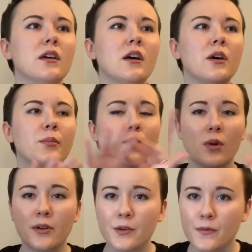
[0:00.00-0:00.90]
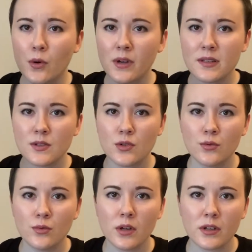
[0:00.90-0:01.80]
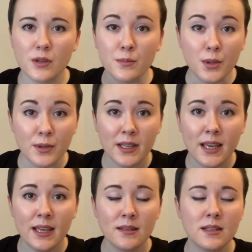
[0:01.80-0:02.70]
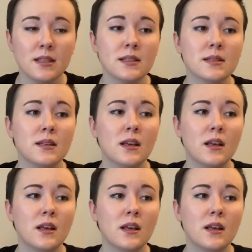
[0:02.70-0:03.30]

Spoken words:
a broader focus to communicate these